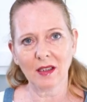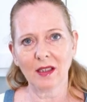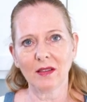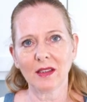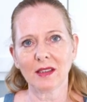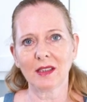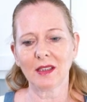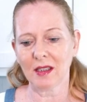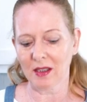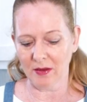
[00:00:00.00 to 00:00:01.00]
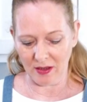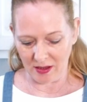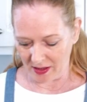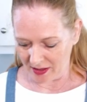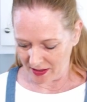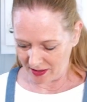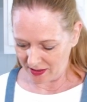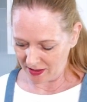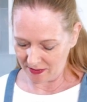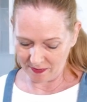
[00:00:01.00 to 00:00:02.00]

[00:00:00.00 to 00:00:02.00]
now let's see how it tastes.